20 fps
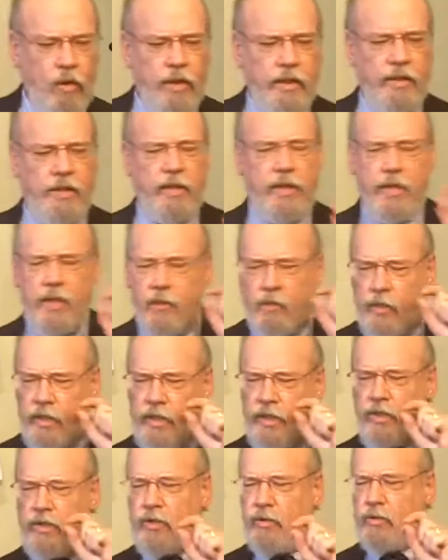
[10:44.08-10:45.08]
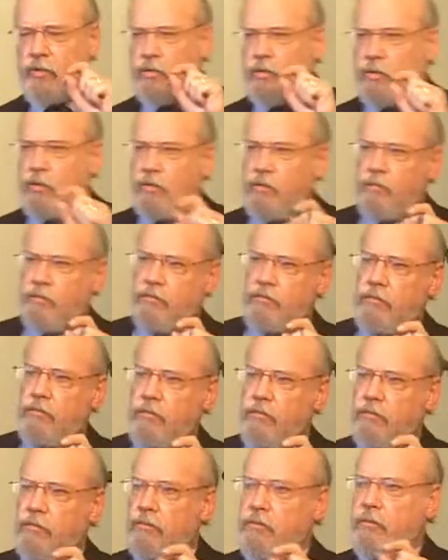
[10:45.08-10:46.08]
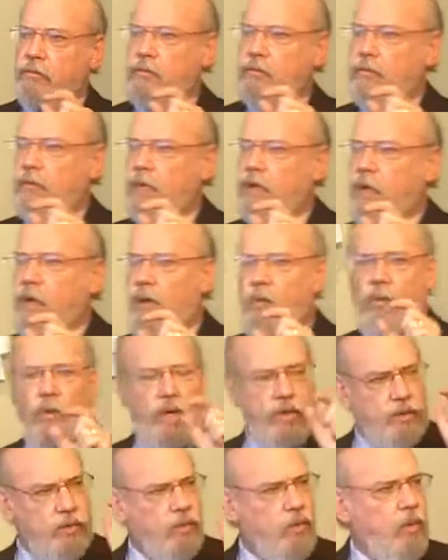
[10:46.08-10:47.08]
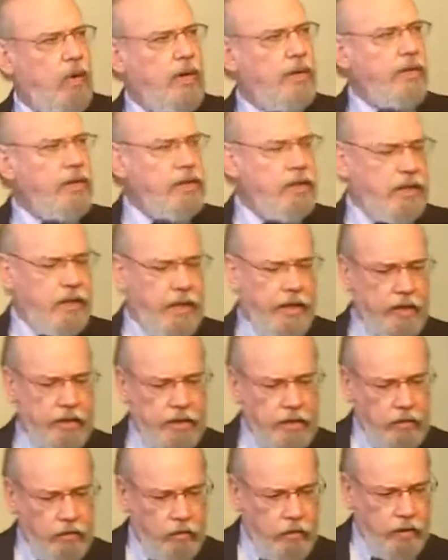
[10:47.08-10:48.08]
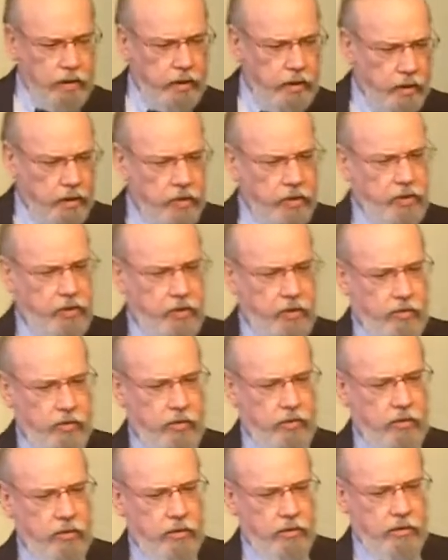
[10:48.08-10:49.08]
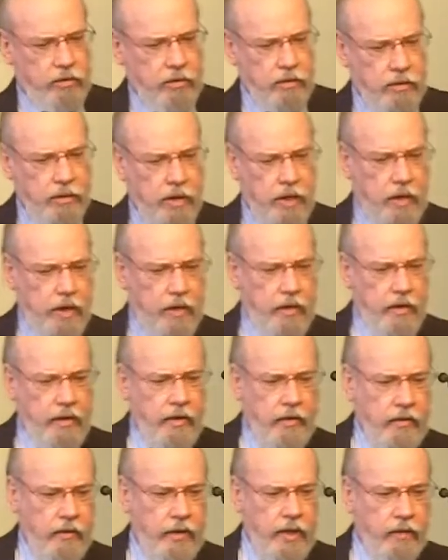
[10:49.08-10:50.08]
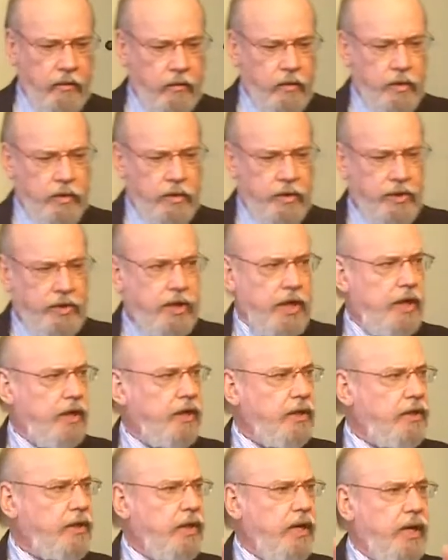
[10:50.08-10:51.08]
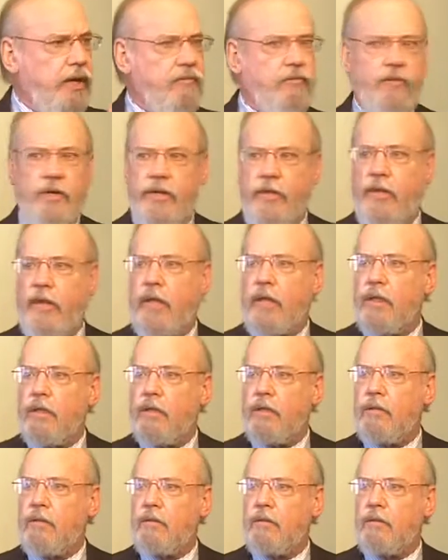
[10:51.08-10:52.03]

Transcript: What can we do? What's one thing that we can do that would change everything?